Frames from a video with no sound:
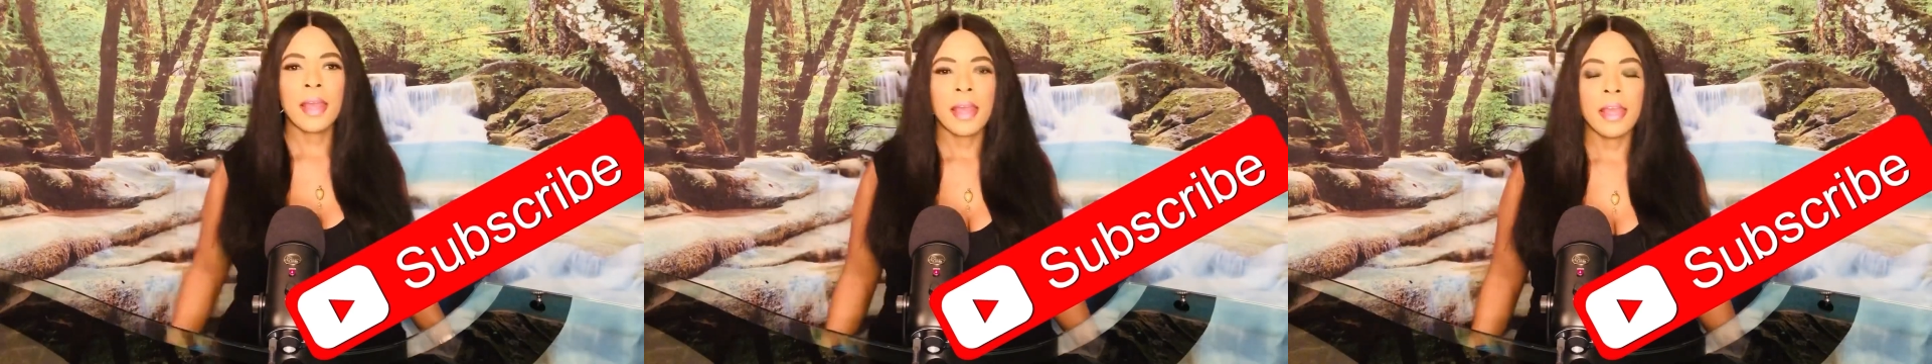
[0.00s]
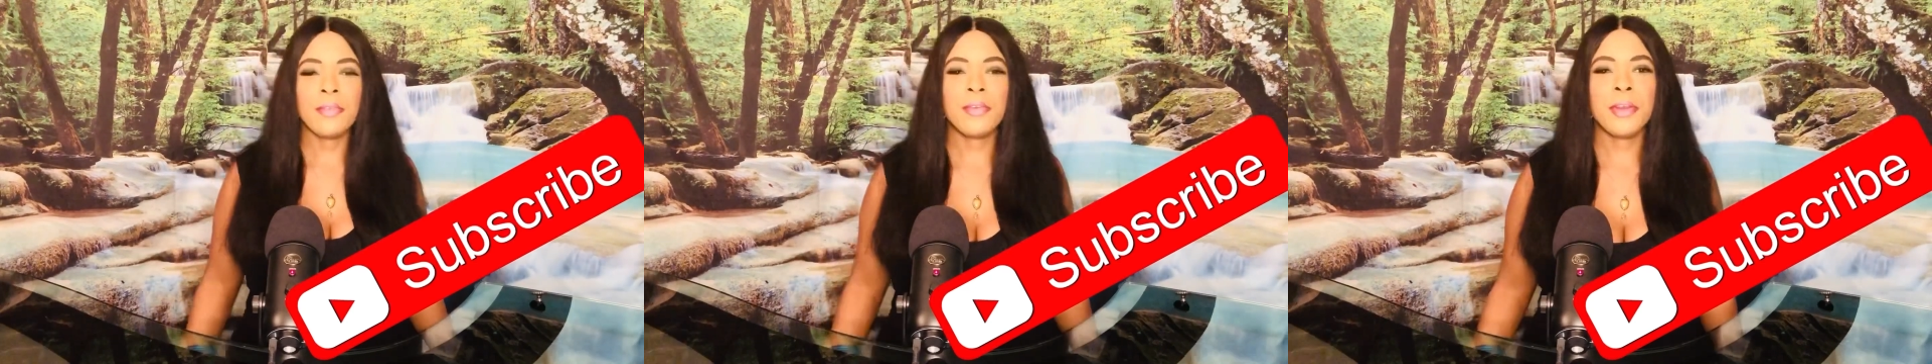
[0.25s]

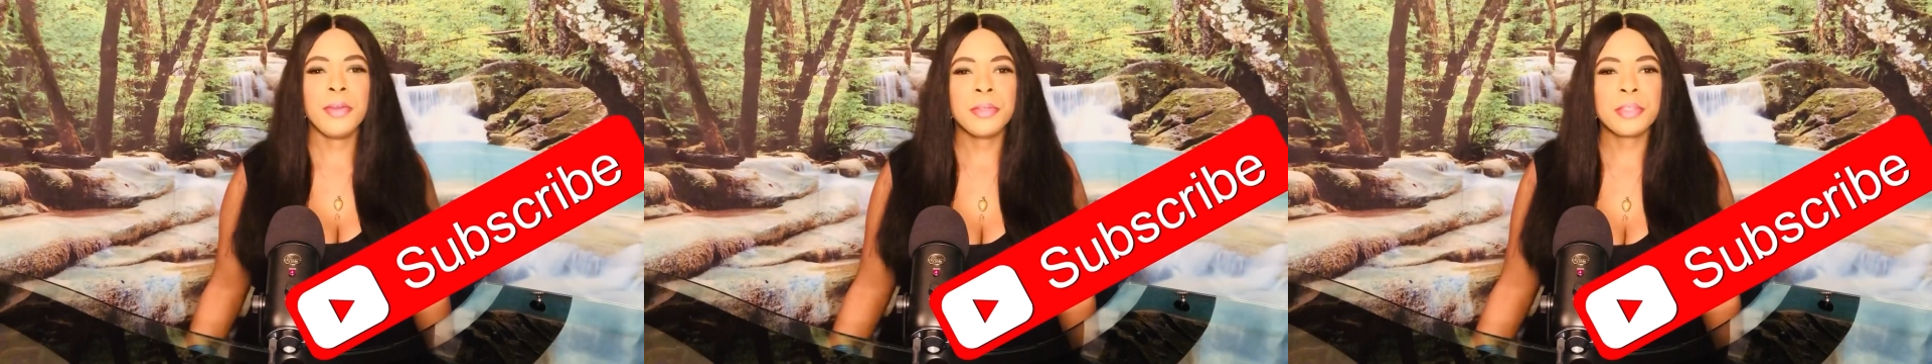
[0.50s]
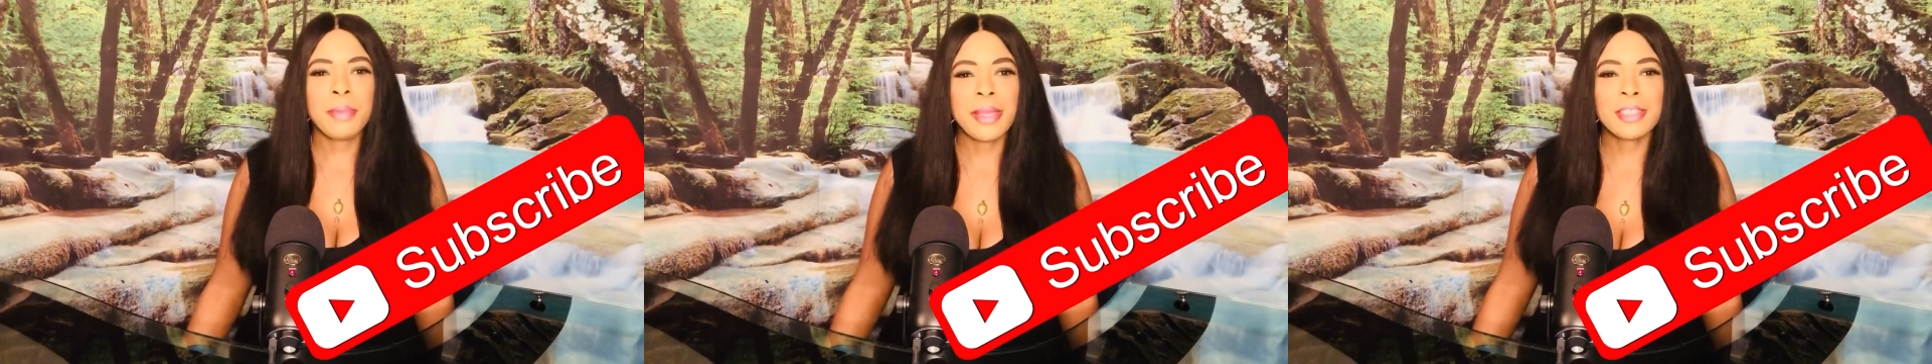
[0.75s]
If you're new to
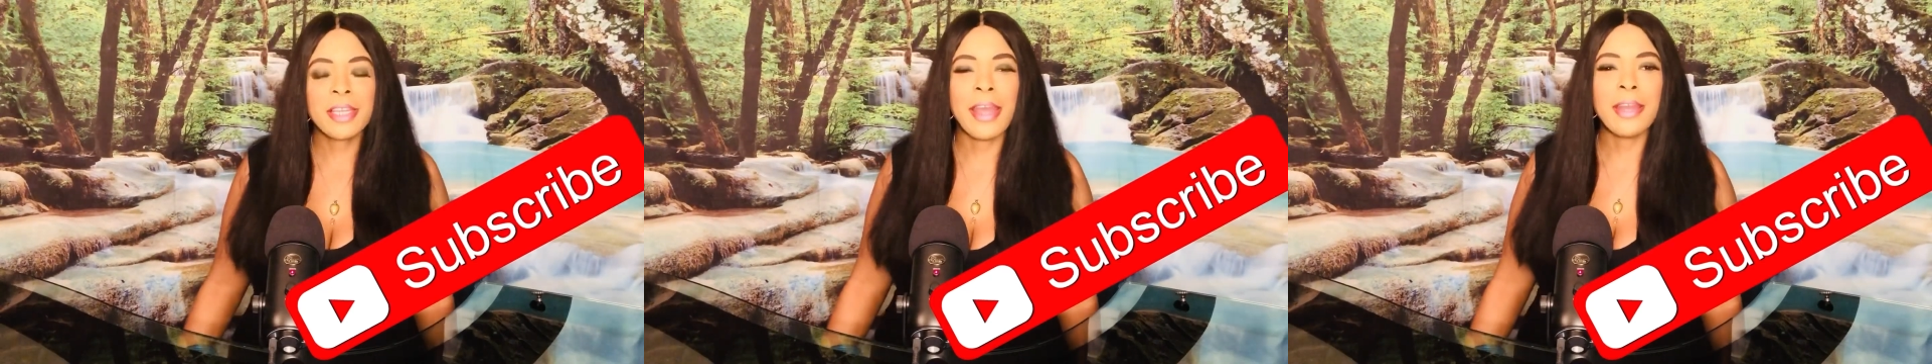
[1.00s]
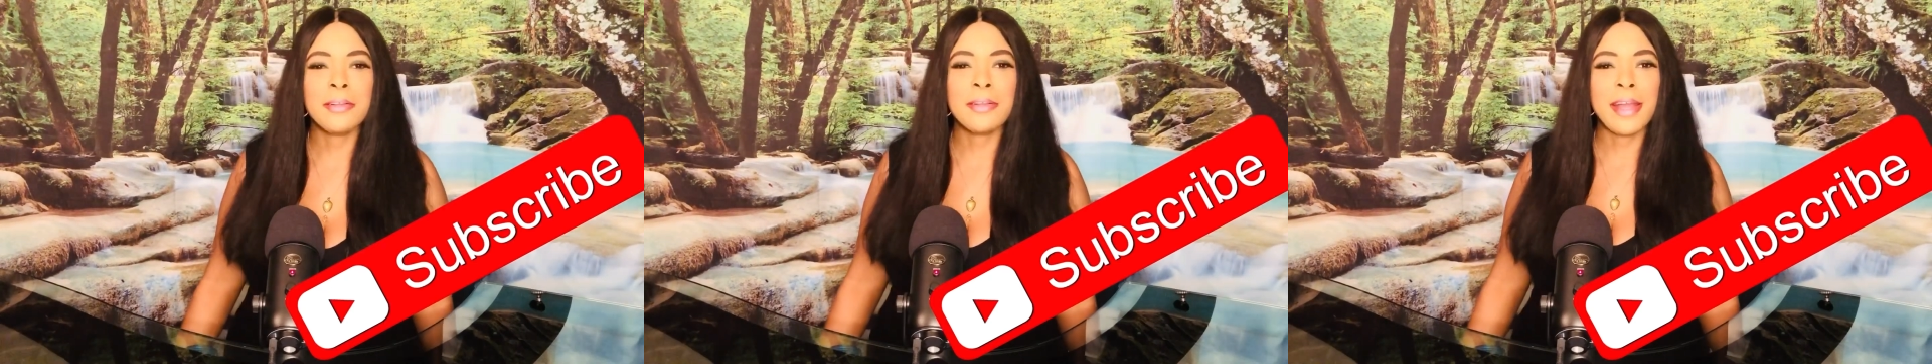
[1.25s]
my
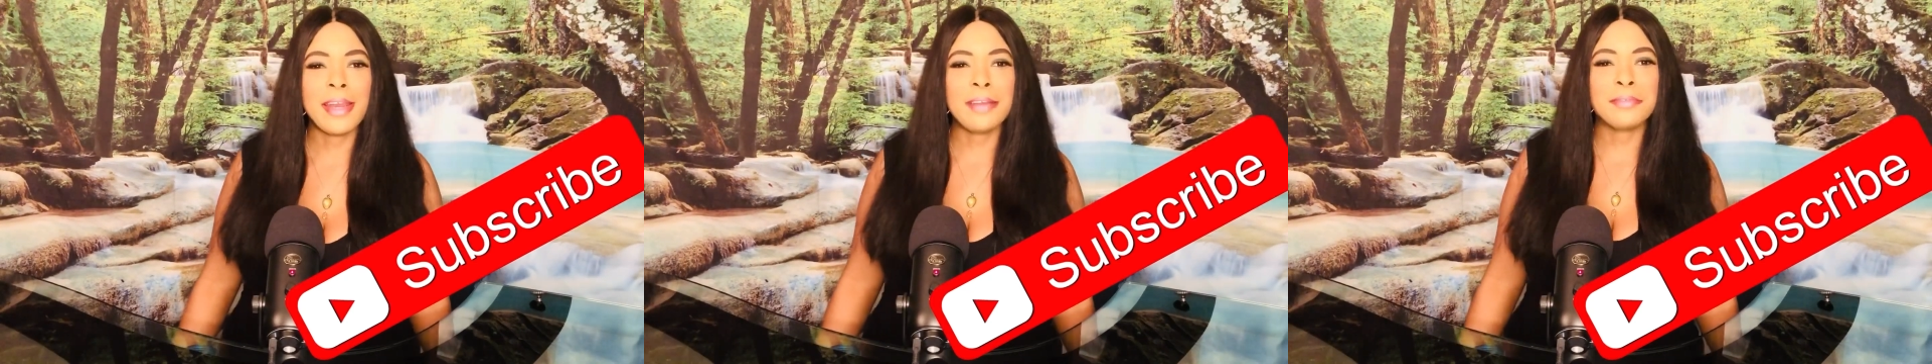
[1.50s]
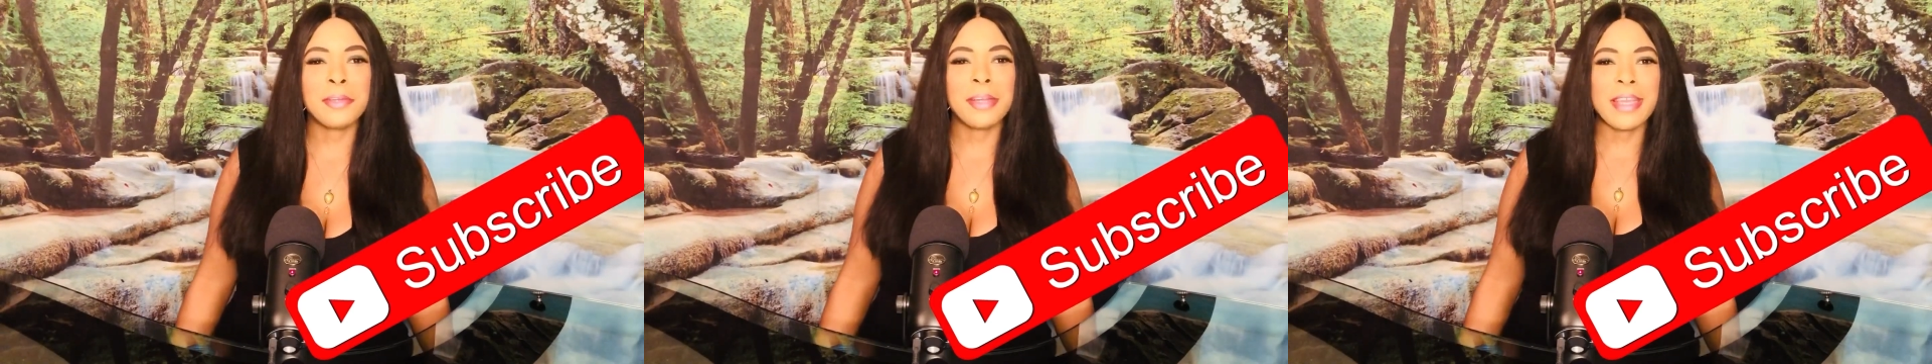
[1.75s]
channel and have
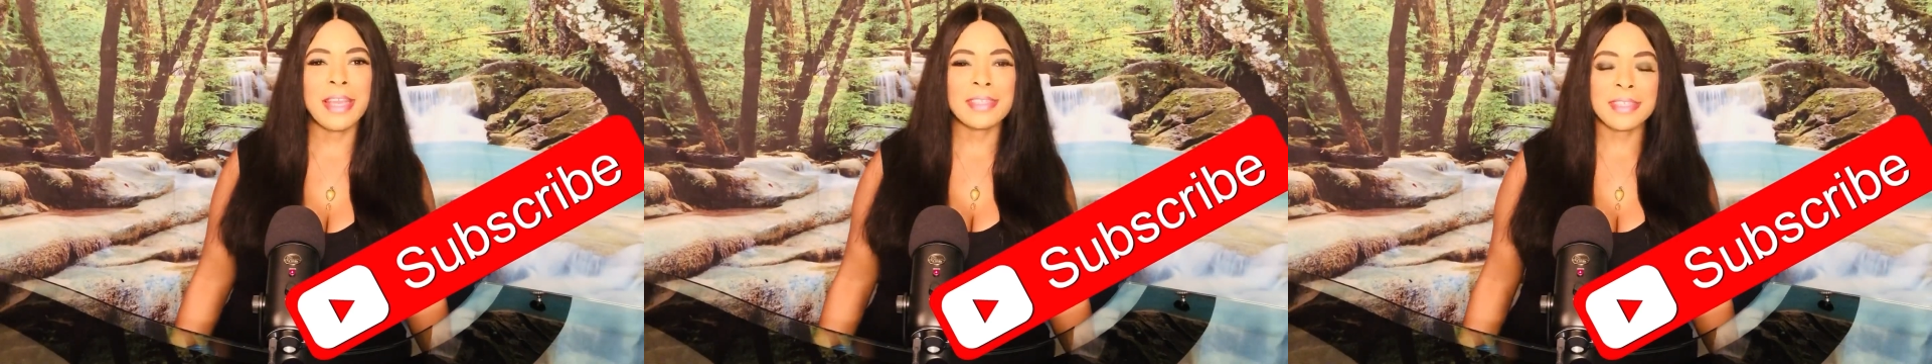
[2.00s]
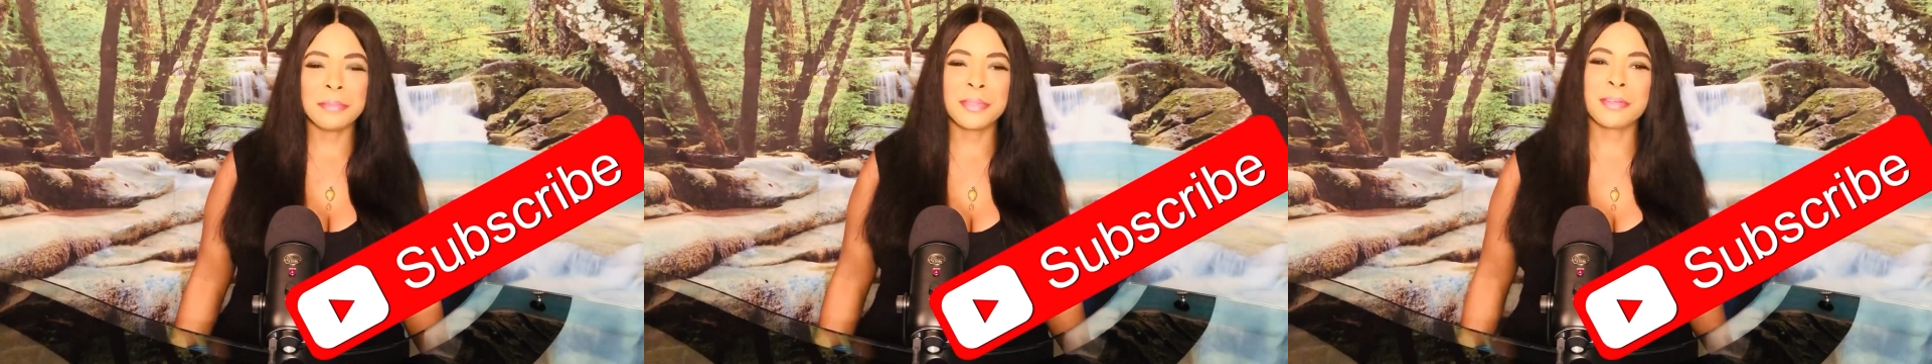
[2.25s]
not yet
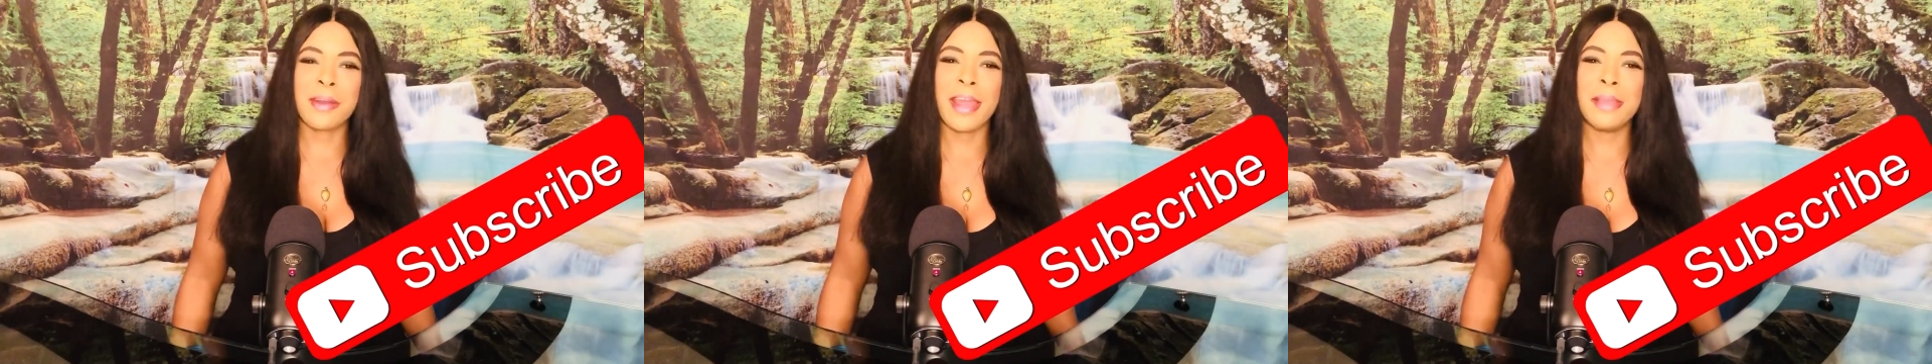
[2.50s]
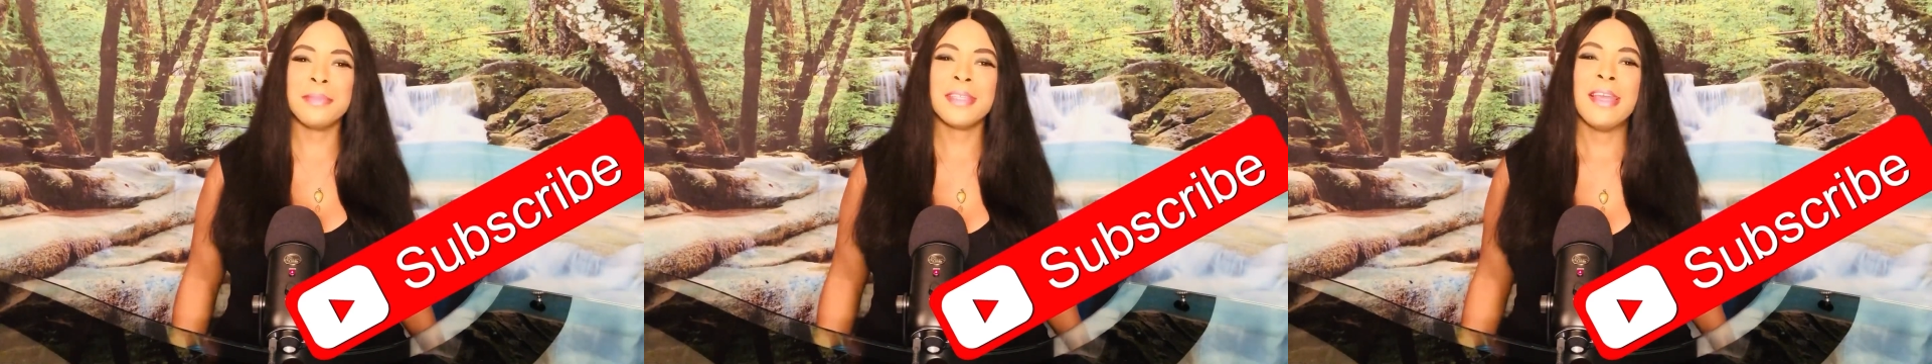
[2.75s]

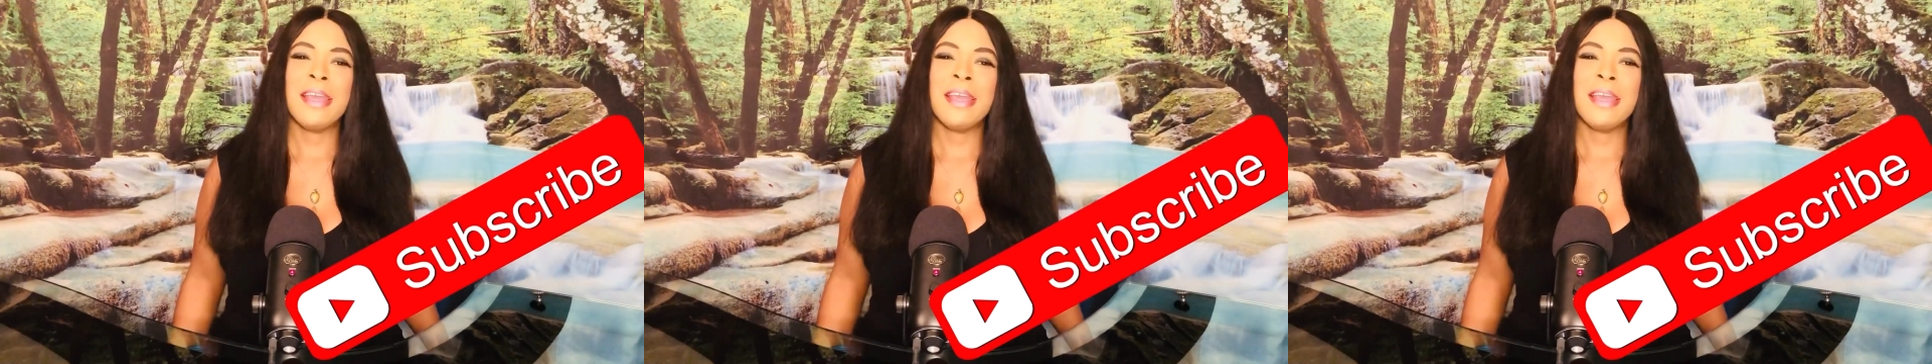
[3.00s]
subscribed,